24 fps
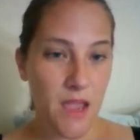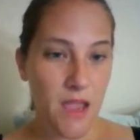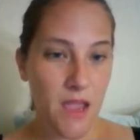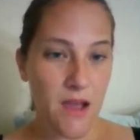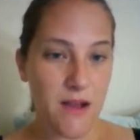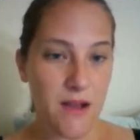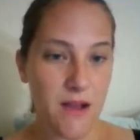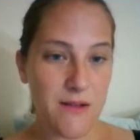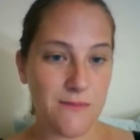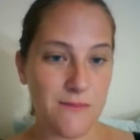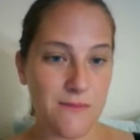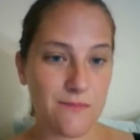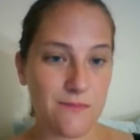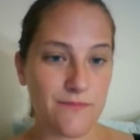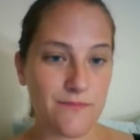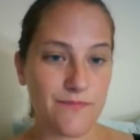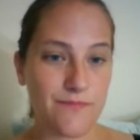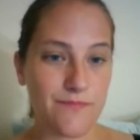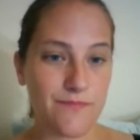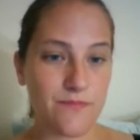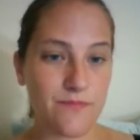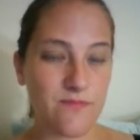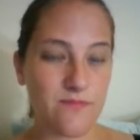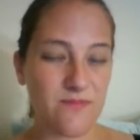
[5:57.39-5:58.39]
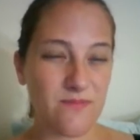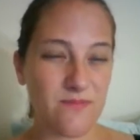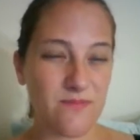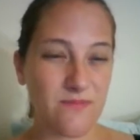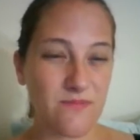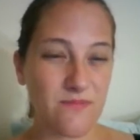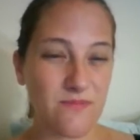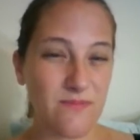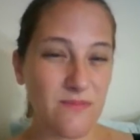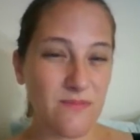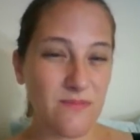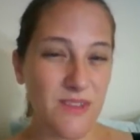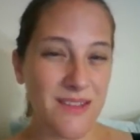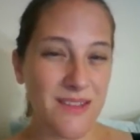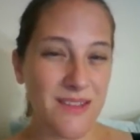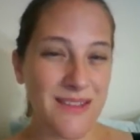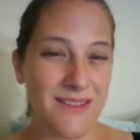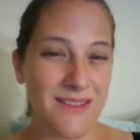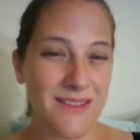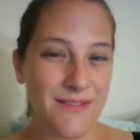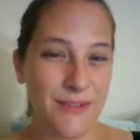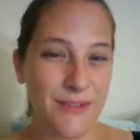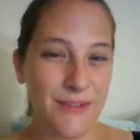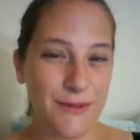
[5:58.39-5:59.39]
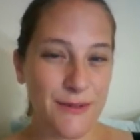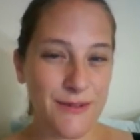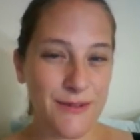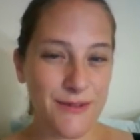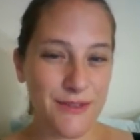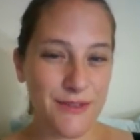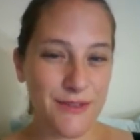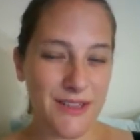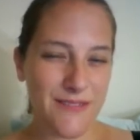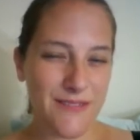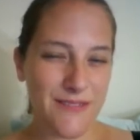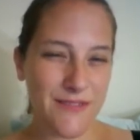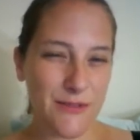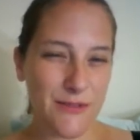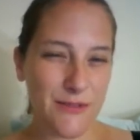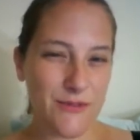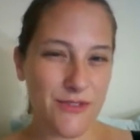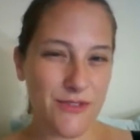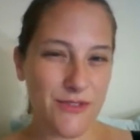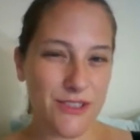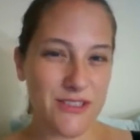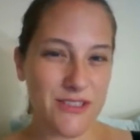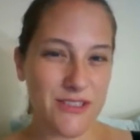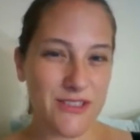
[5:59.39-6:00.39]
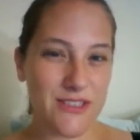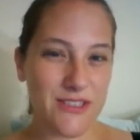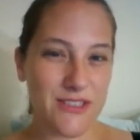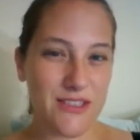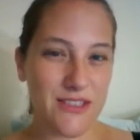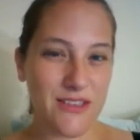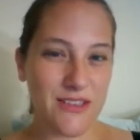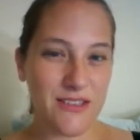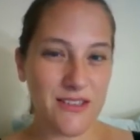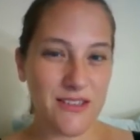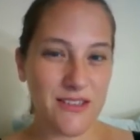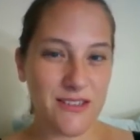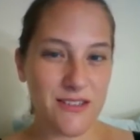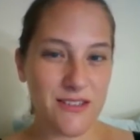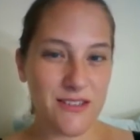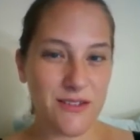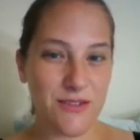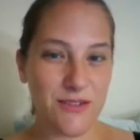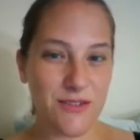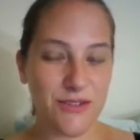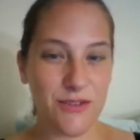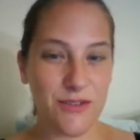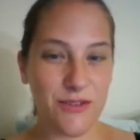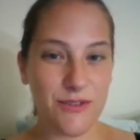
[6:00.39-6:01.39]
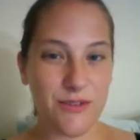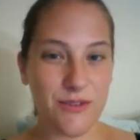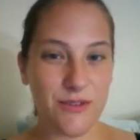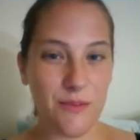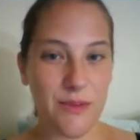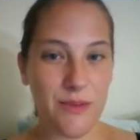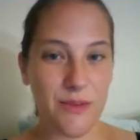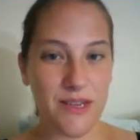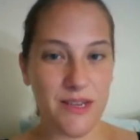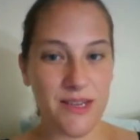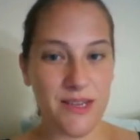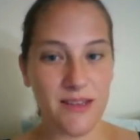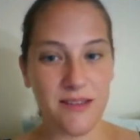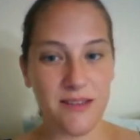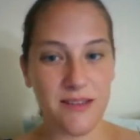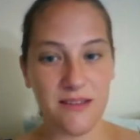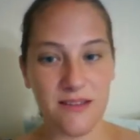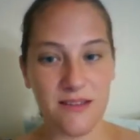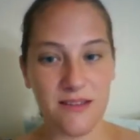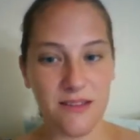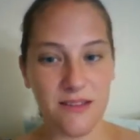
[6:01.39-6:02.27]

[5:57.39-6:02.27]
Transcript: Um, and it feels good to, show somebody